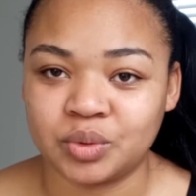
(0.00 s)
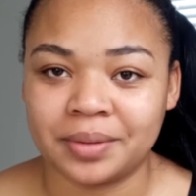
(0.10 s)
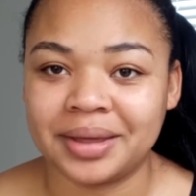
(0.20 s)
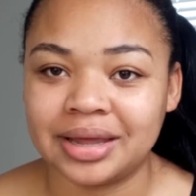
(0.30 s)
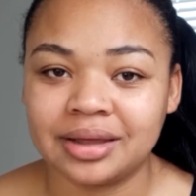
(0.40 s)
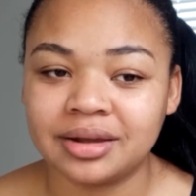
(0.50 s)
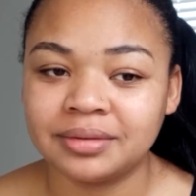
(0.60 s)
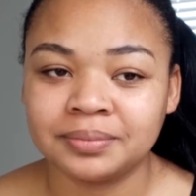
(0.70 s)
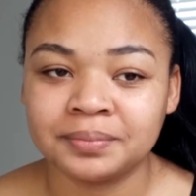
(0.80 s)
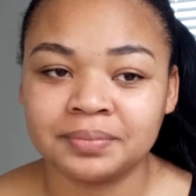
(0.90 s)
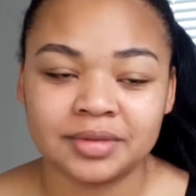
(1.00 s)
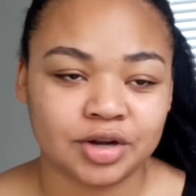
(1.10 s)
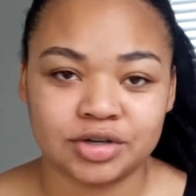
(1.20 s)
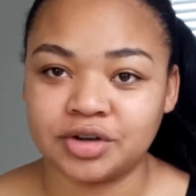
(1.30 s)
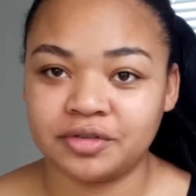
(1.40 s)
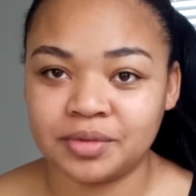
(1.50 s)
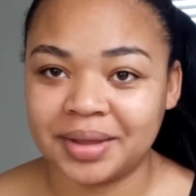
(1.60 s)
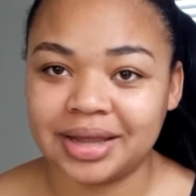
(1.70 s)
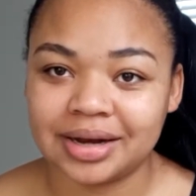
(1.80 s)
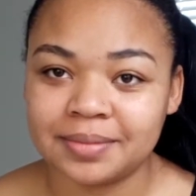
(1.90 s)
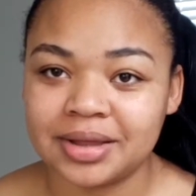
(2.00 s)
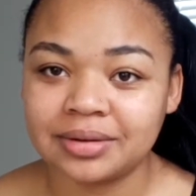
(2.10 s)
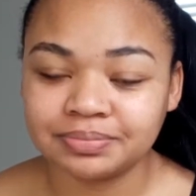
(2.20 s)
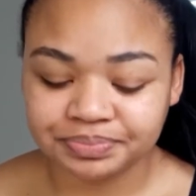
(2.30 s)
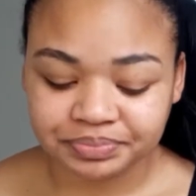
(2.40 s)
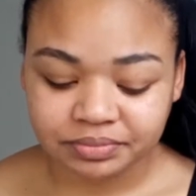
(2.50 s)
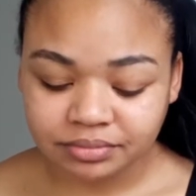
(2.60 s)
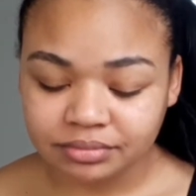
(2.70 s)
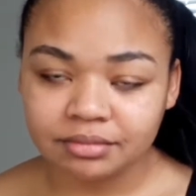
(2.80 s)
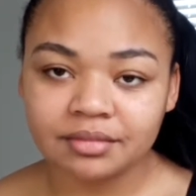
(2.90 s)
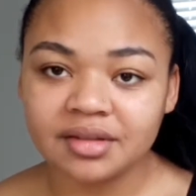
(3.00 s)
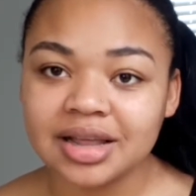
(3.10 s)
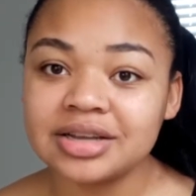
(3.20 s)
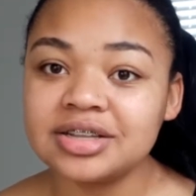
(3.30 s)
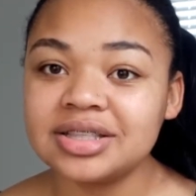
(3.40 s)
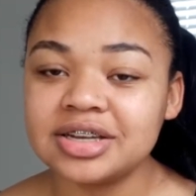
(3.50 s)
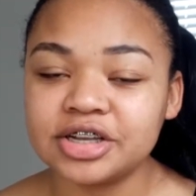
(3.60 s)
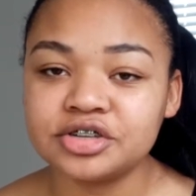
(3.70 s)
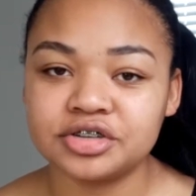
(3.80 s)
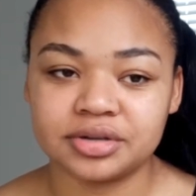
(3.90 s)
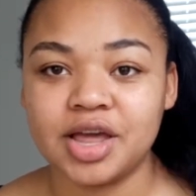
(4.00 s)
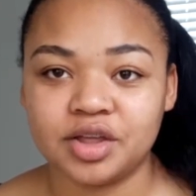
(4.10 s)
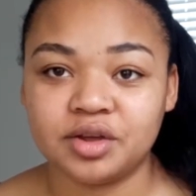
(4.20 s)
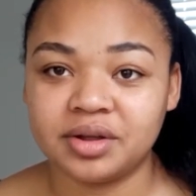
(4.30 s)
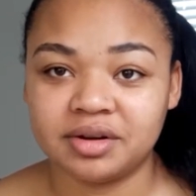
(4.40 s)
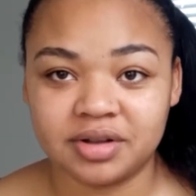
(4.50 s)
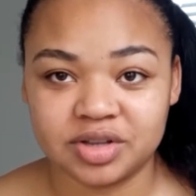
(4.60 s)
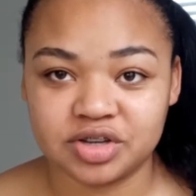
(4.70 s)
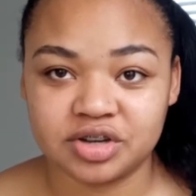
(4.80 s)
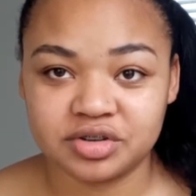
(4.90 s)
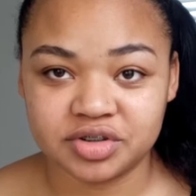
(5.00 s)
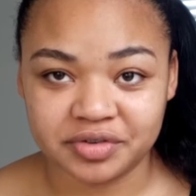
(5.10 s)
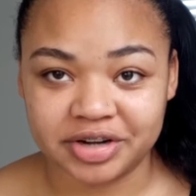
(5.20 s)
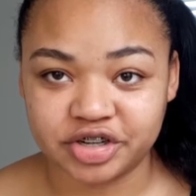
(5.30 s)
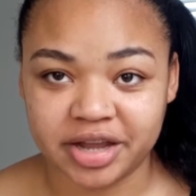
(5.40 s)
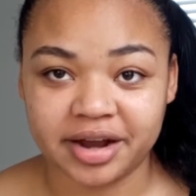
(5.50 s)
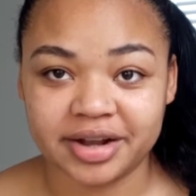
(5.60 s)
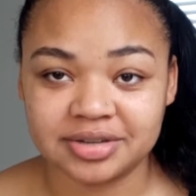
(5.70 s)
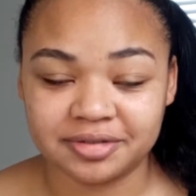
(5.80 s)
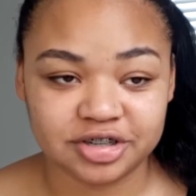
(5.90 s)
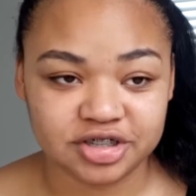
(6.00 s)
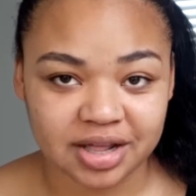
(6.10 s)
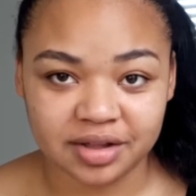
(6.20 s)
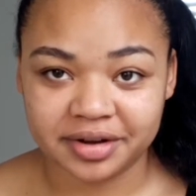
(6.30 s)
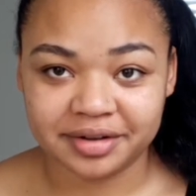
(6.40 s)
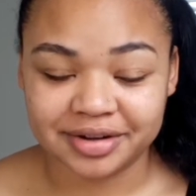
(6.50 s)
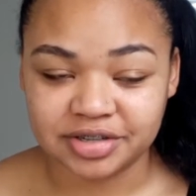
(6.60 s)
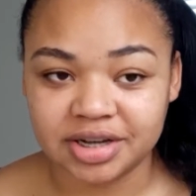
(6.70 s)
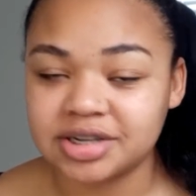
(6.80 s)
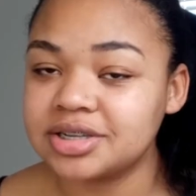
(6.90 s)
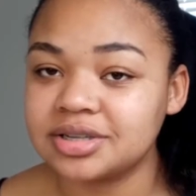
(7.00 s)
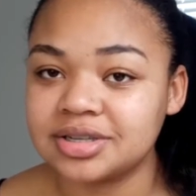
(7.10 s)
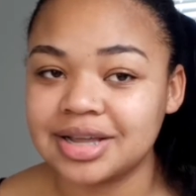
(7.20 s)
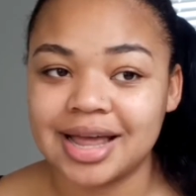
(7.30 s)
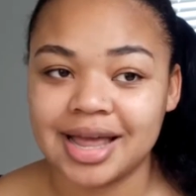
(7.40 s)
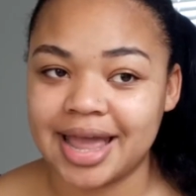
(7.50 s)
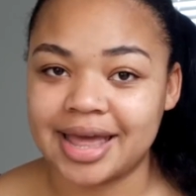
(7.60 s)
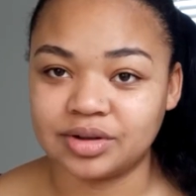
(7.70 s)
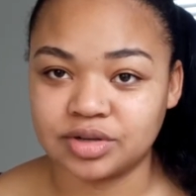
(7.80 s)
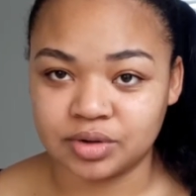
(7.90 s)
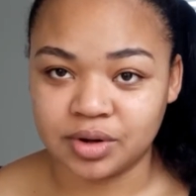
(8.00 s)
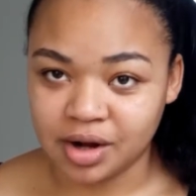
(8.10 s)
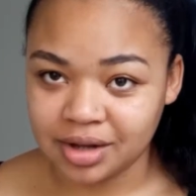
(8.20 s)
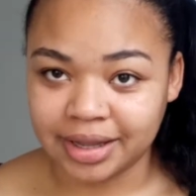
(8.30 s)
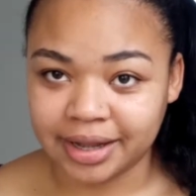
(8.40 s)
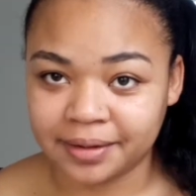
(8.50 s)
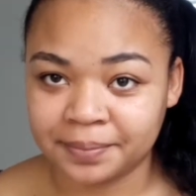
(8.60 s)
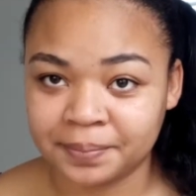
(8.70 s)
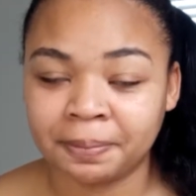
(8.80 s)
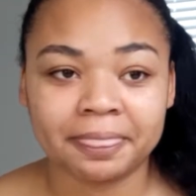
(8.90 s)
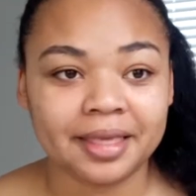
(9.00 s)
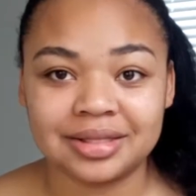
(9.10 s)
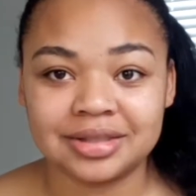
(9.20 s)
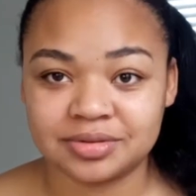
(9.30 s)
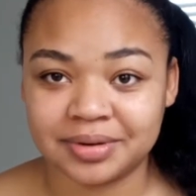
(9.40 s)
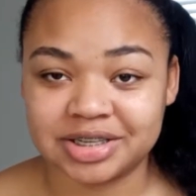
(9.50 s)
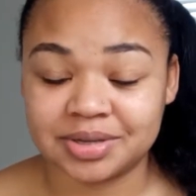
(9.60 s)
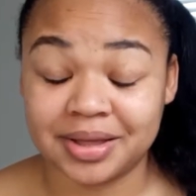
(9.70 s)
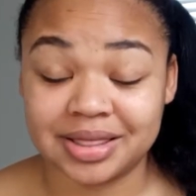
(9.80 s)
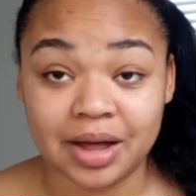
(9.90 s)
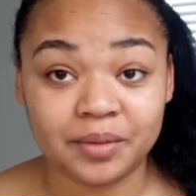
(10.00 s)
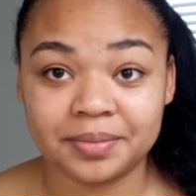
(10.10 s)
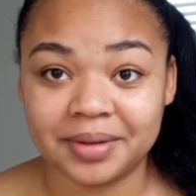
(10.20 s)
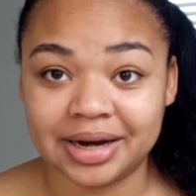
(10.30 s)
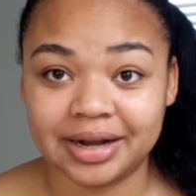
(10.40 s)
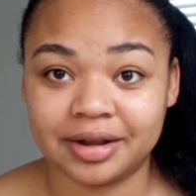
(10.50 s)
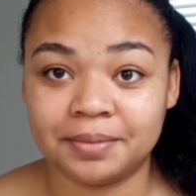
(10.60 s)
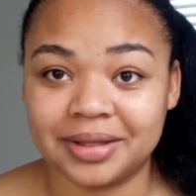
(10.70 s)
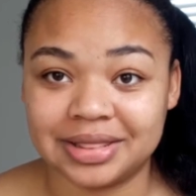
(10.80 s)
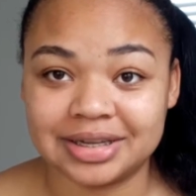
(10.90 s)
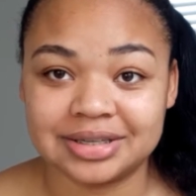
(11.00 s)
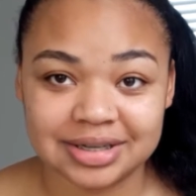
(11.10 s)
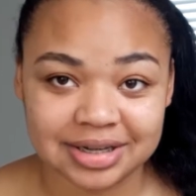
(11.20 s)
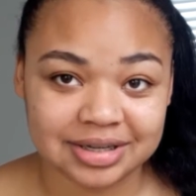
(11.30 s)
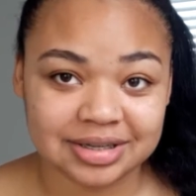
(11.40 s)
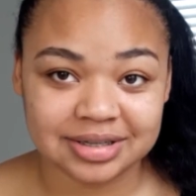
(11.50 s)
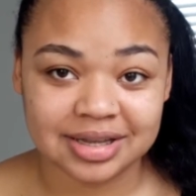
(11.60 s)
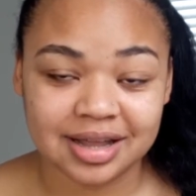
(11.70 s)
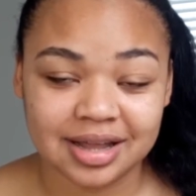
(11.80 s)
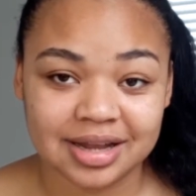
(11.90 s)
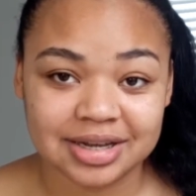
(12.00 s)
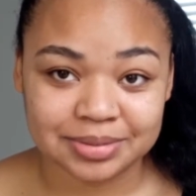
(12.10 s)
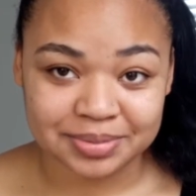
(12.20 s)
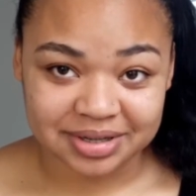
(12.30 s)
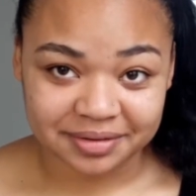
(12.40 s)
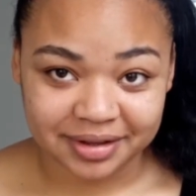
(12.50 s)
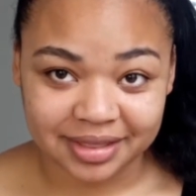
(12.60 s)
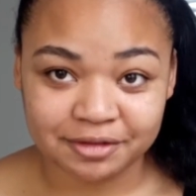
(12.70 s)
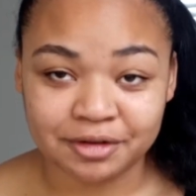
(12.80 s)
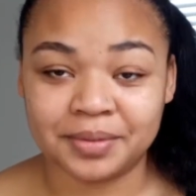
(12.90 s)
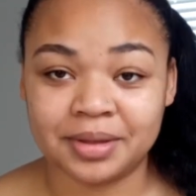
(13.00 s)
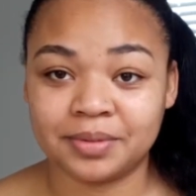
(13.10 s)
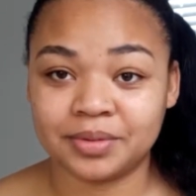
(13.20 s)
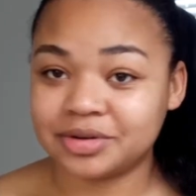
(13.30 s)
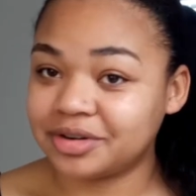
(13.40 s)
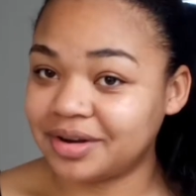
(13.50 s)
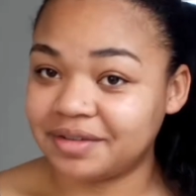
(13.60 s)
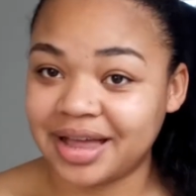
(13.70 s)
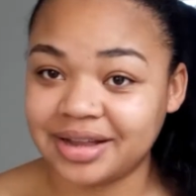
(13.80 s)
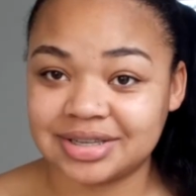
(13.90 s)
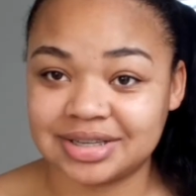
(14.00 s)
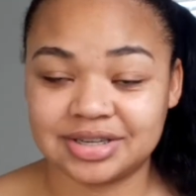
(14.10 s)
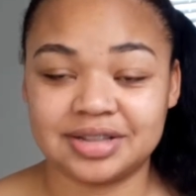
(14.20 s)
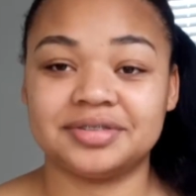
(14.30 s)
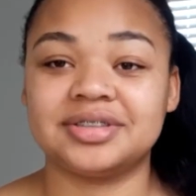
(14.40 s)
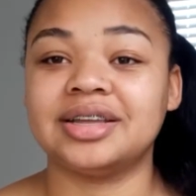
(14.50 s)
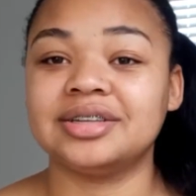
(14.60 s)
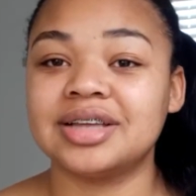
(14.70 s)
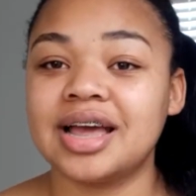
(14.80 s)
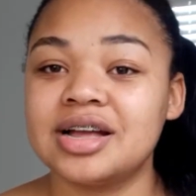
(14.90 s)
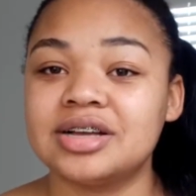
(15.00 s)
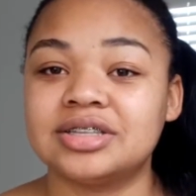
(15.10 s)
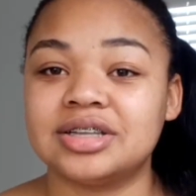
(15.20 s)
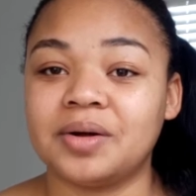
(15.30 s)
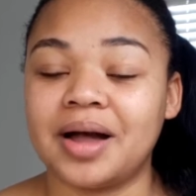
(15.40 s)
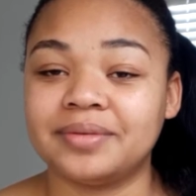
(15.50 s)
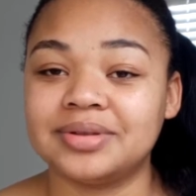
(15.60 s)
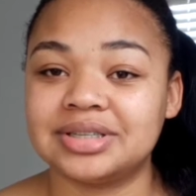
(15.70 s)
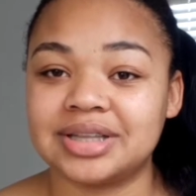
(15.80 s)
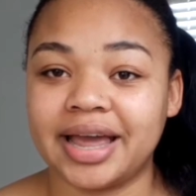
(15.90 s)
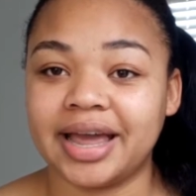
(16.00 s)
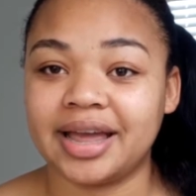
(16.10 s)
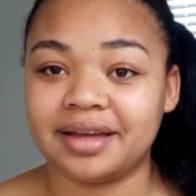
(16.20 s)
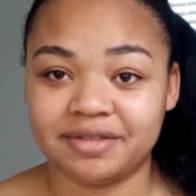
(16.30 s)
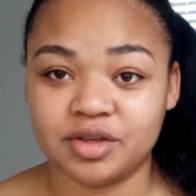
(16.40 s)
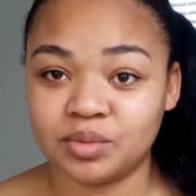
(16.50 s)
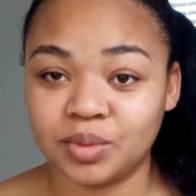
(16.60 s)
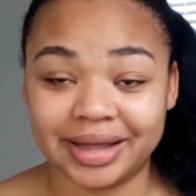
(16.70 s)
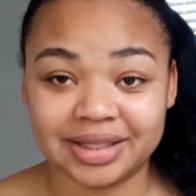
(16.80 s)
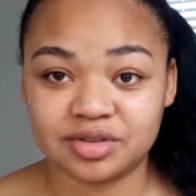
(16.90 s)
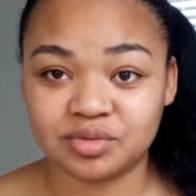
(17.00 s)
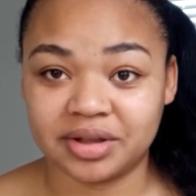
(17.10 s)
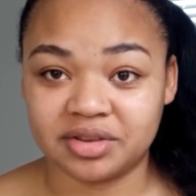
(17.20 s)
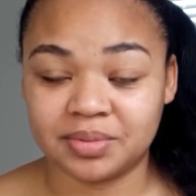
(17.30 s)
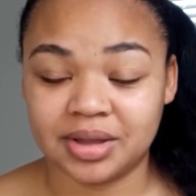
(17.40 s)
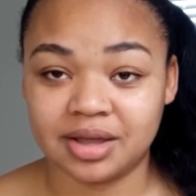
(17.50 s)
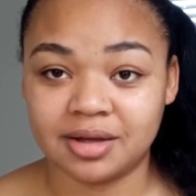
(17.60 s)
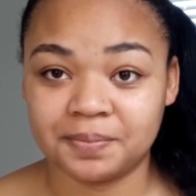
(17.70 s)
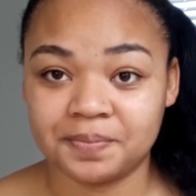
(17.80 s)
bacon, or tofu bacon, I mean, into the dish. You could have also used fresh carrots, fresh celery, fresh onions, and also garlic in this recipe, and that would have made it good, but this is specifically for people who don't have access to those things. So I would say if you like this recipe,